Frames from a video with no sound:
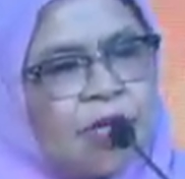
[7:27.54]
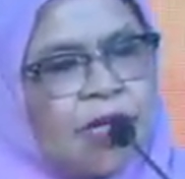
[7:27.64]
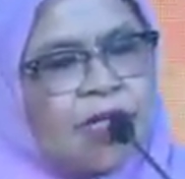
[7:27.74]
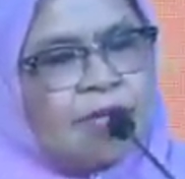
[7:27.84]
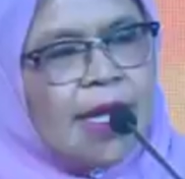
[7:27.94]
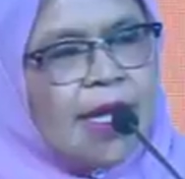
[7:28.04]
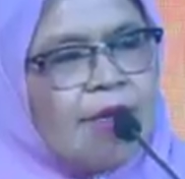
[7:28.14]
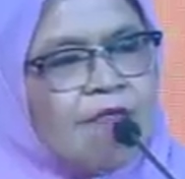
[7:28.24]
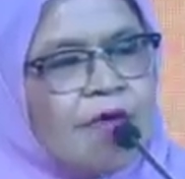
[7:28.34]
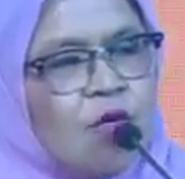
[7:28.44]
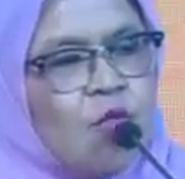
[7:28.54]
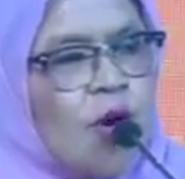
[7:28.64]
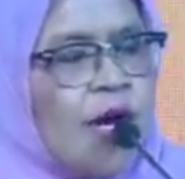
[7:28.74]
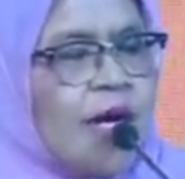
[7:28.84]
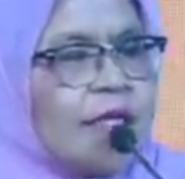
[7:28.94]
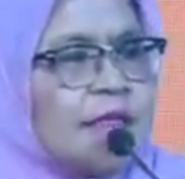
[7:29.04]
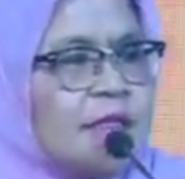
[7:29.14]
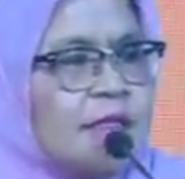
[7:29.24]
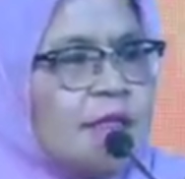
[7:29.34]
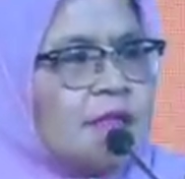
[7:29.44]
And by having
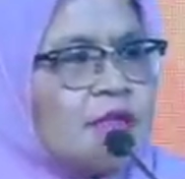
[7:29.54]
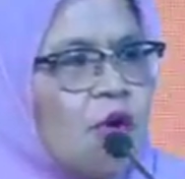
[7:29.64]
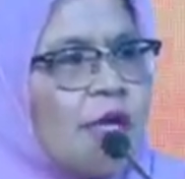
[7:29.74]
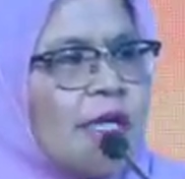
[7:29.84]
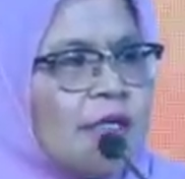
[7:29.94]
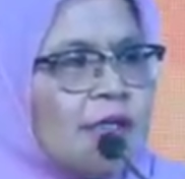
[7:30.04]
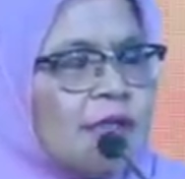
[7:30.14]
one solid